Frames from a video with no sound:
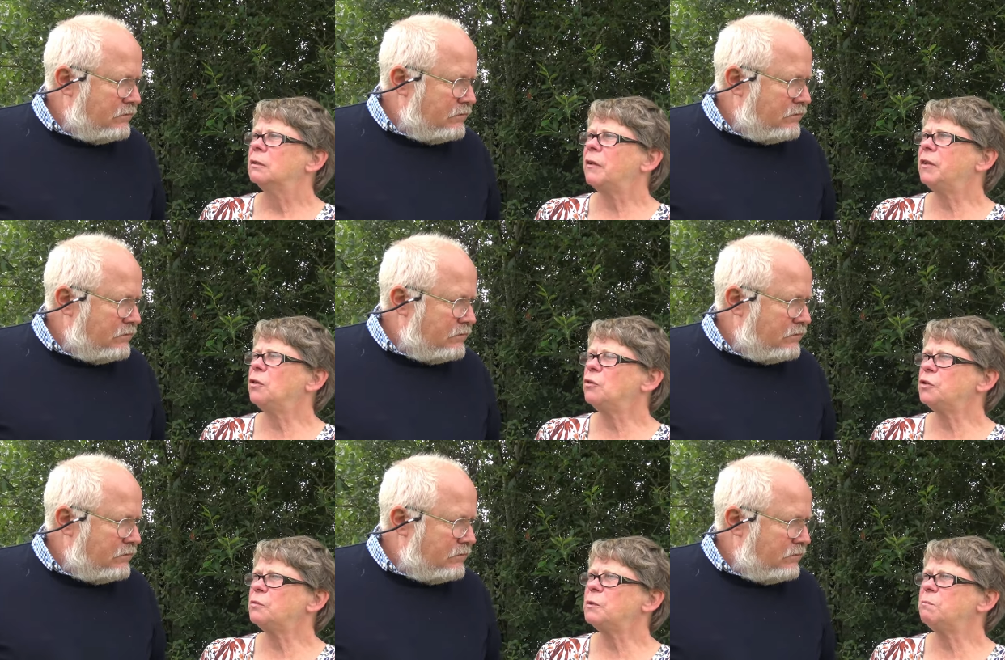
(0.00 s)
Speaker 1: I think
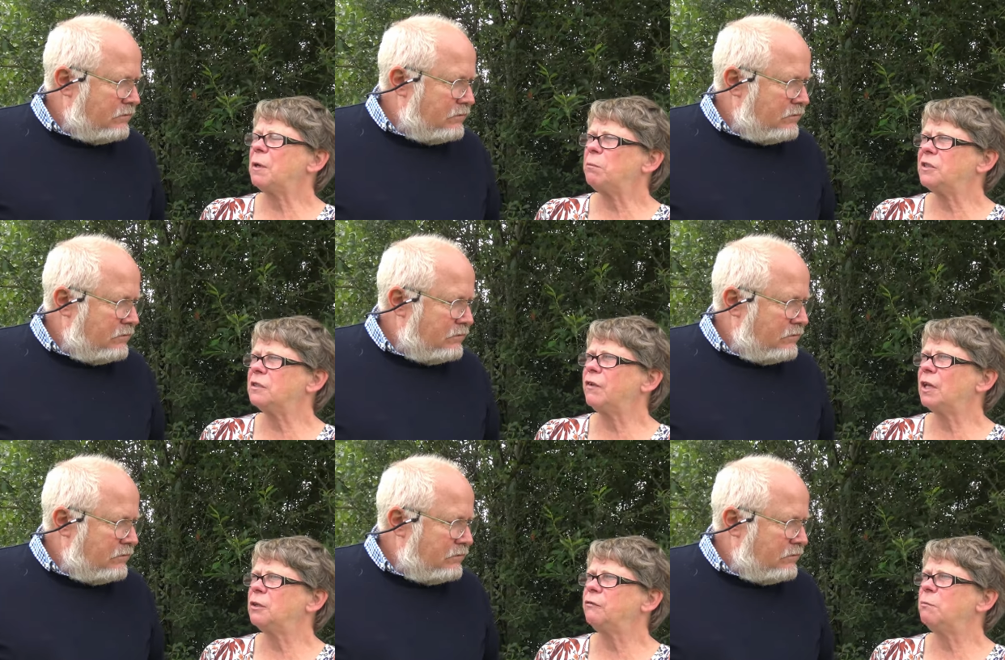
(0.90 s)
yours was a better
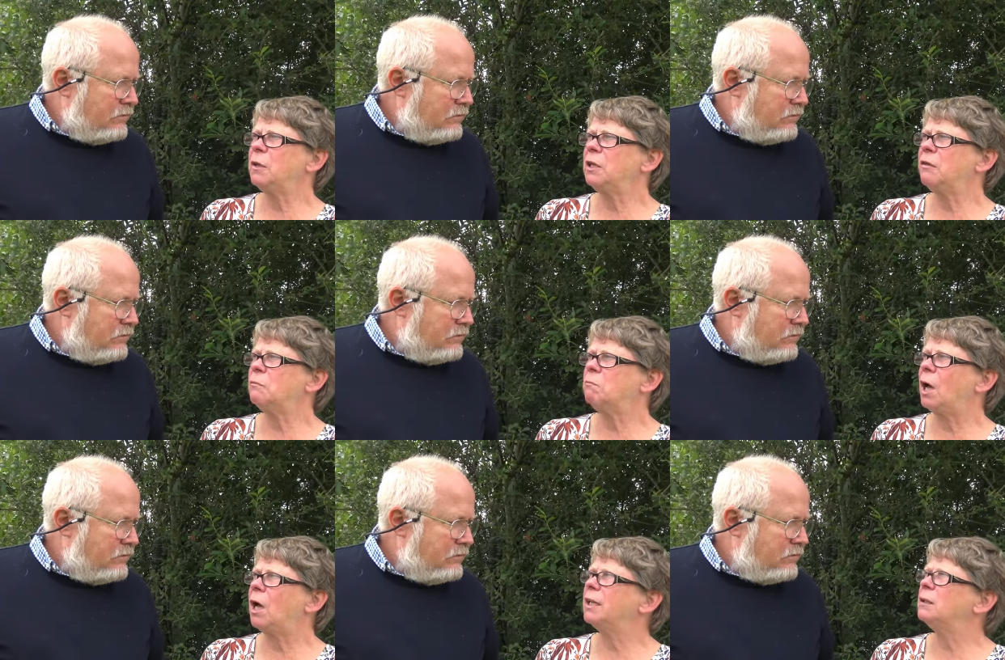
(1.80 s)
value for money than
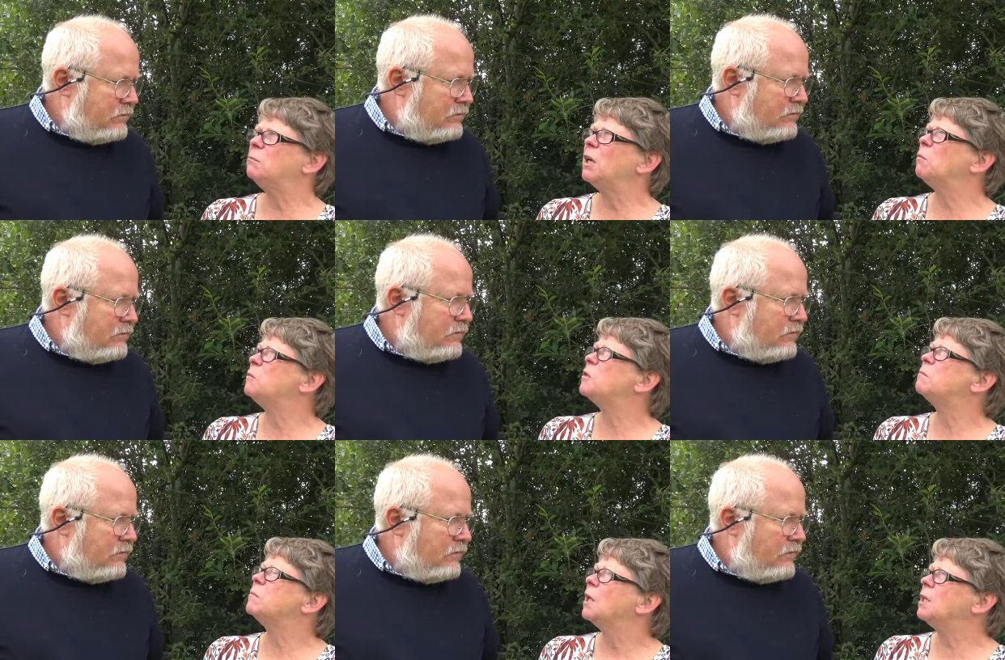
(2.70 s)
mine. Mine was
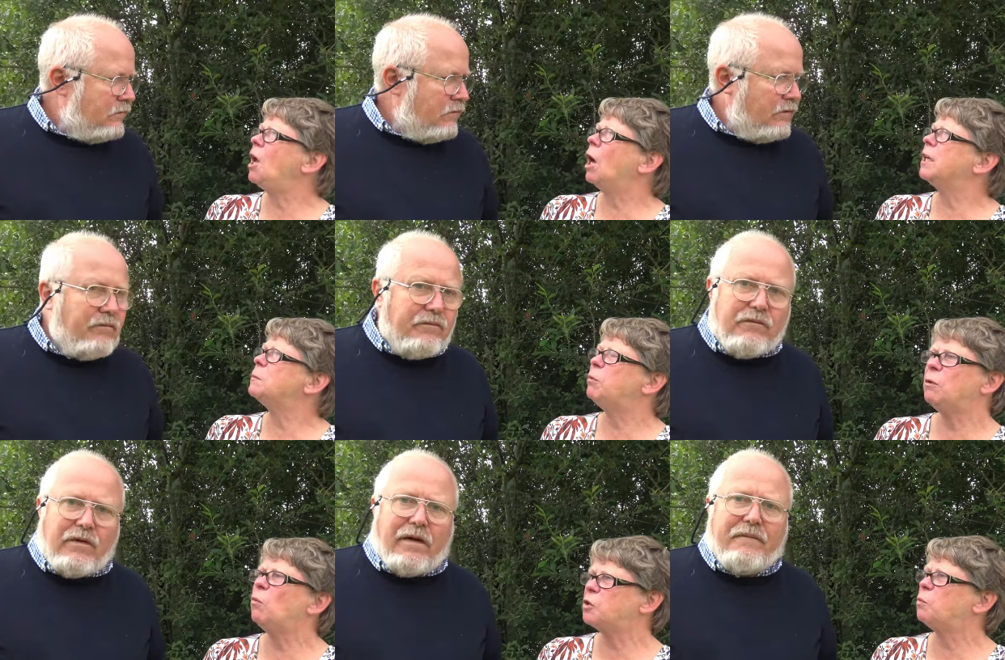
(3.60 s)
nice, but
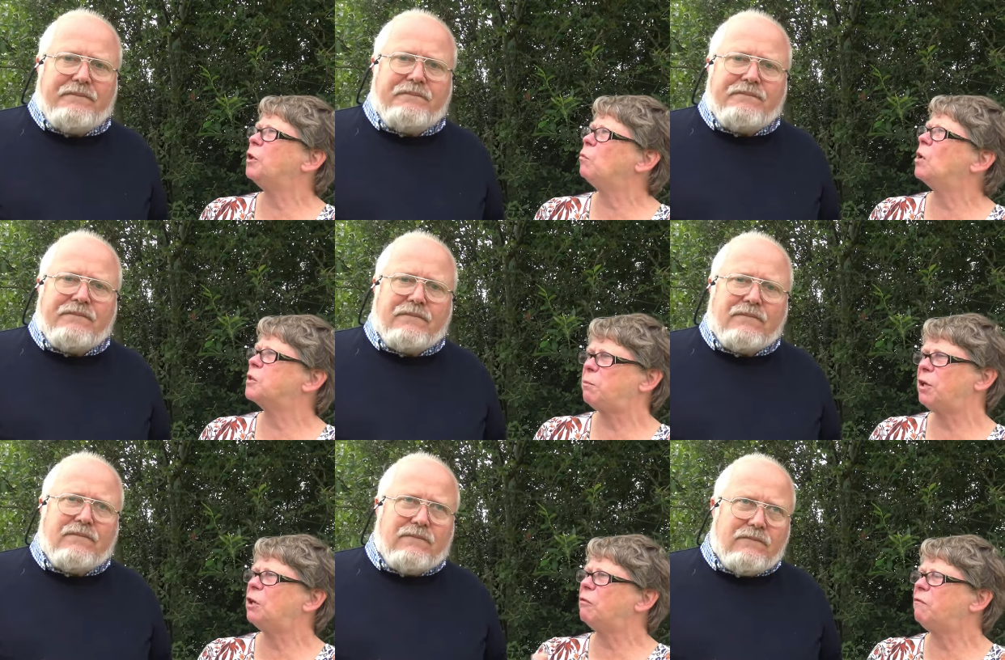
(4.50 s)
it was yeah. what it was—a
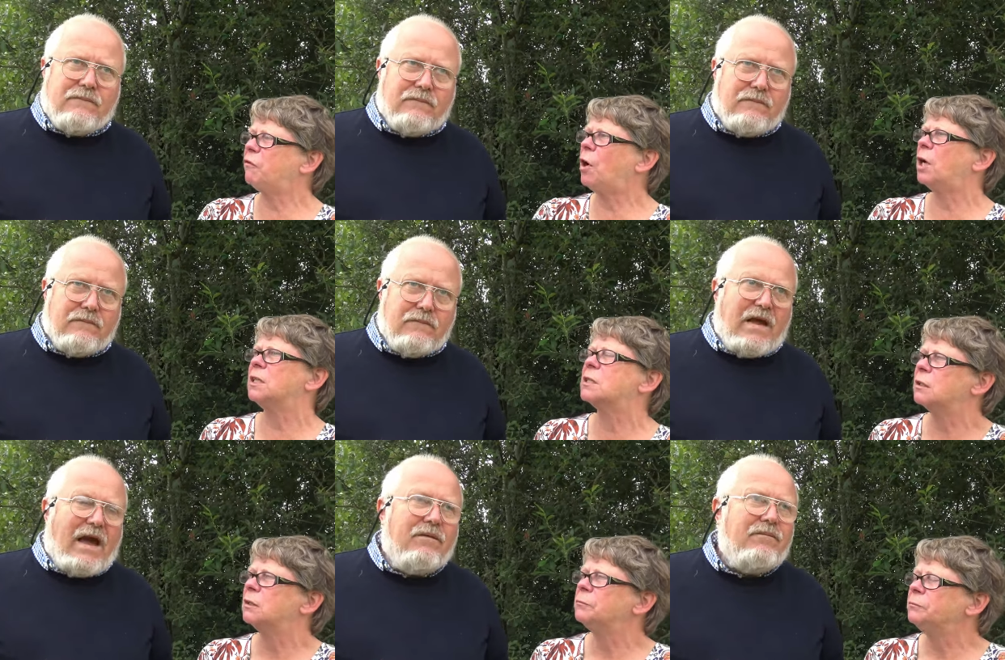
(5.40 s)
burger and fries.
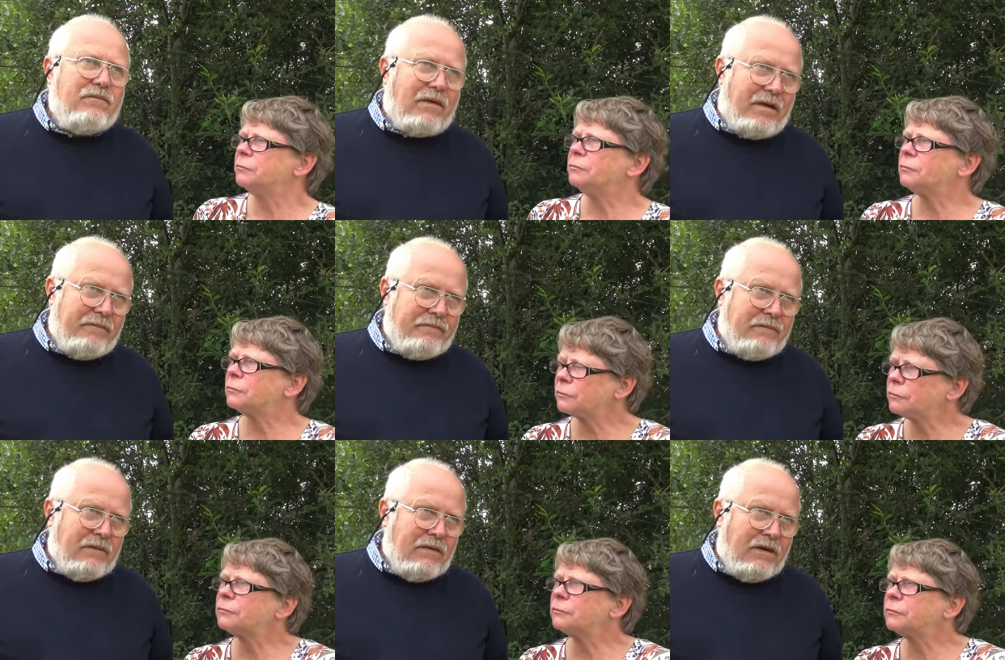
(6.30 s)
Speaker 2: Yeah, yeah.
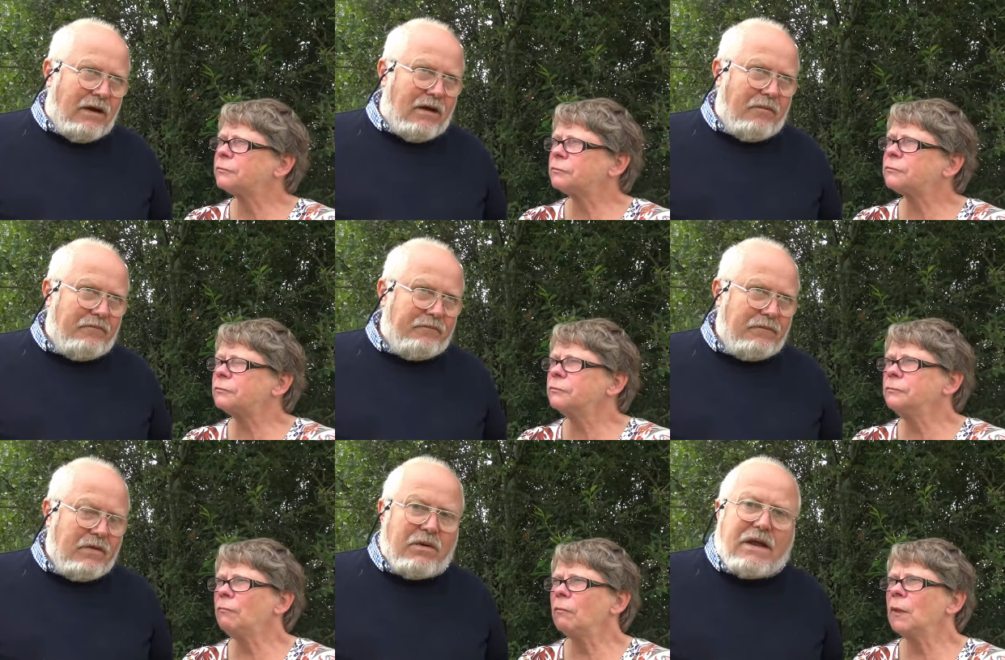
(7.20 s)
Um,
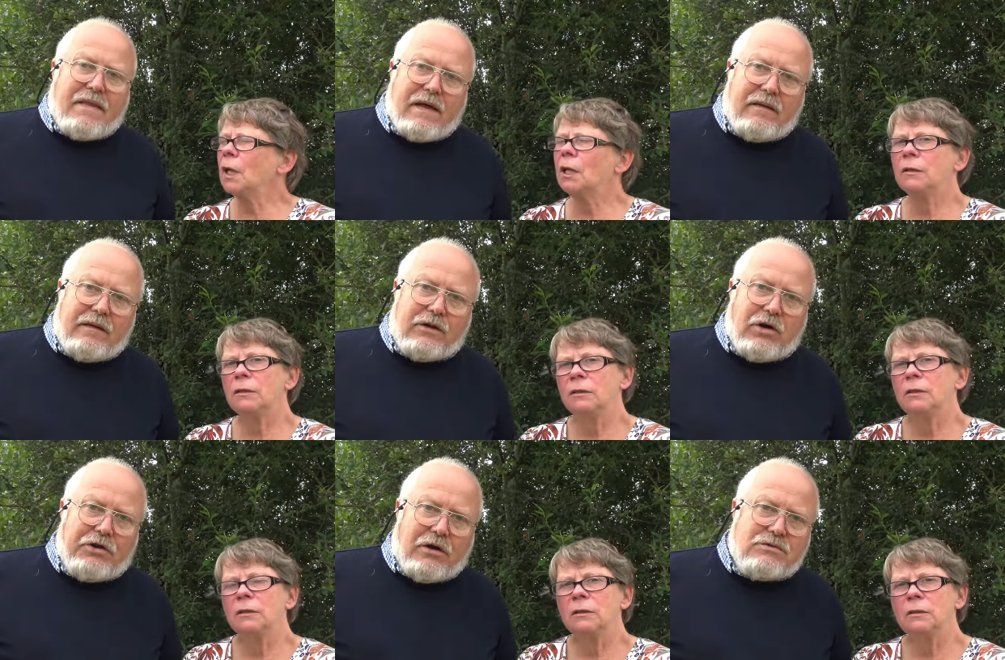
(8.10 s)
but yeah that
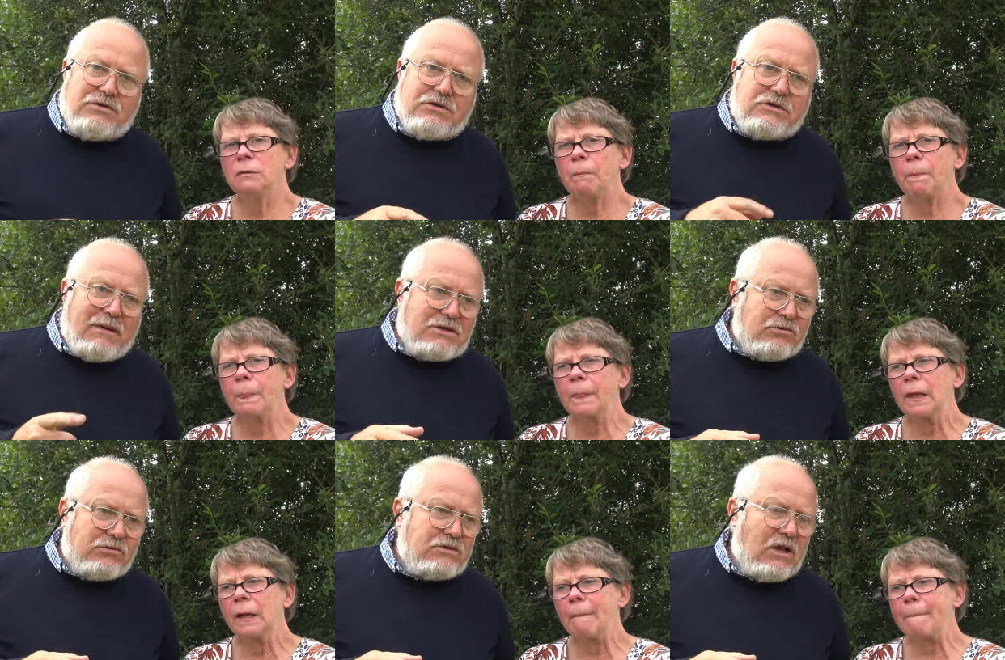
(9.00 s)
Cotton Arms does
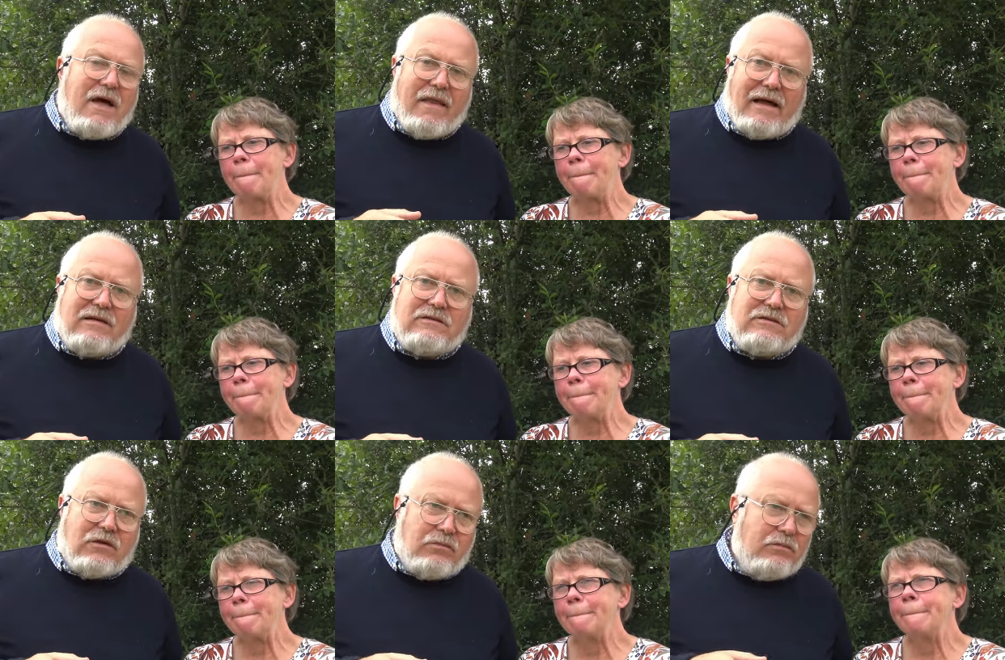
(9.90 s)
specials like that
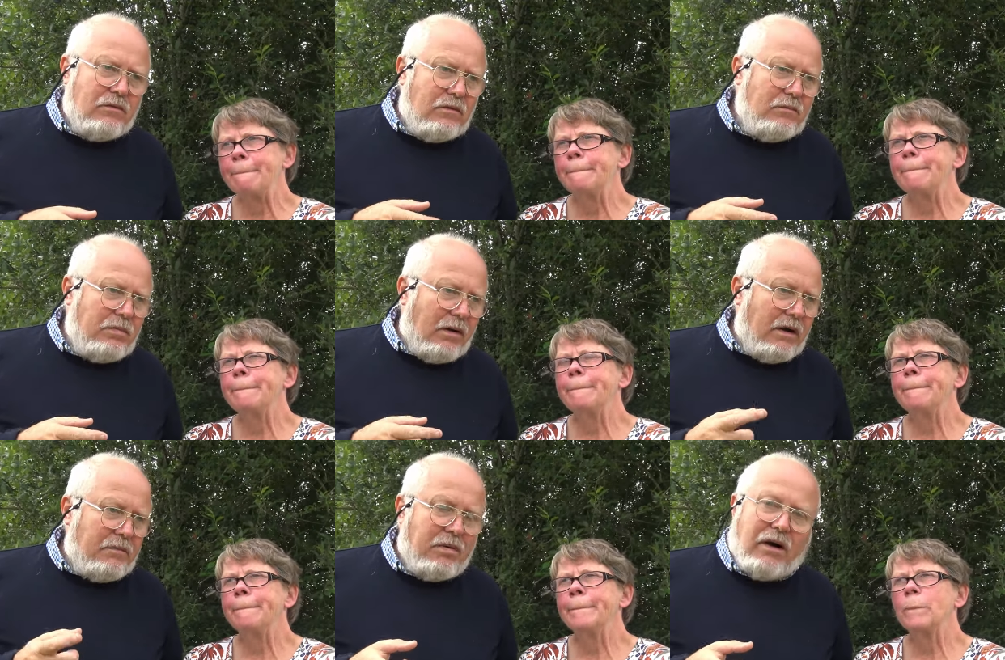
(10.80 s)
so
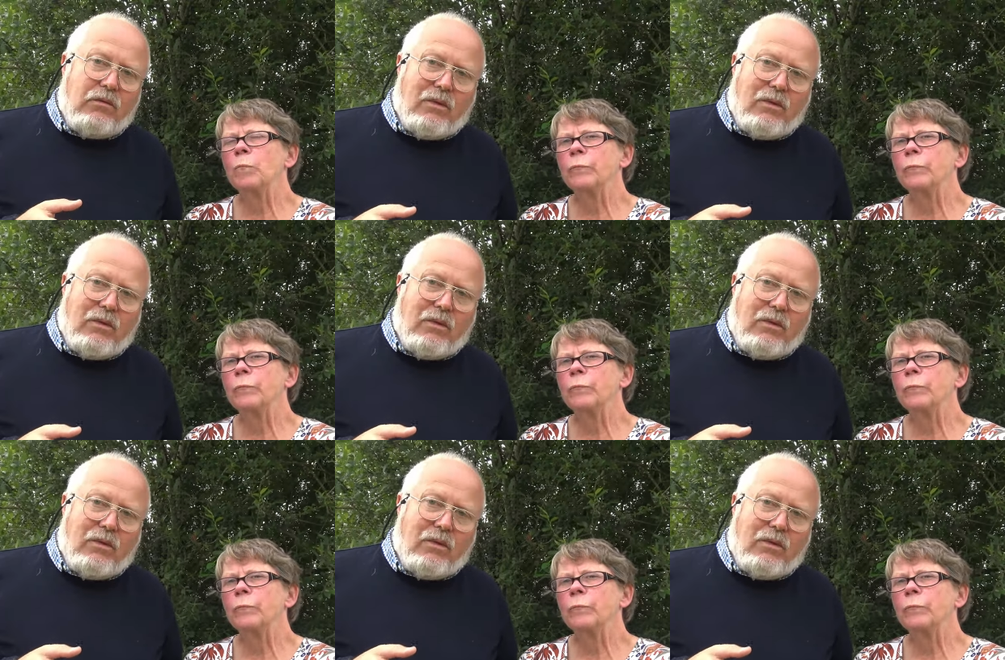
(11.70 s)
pie and pint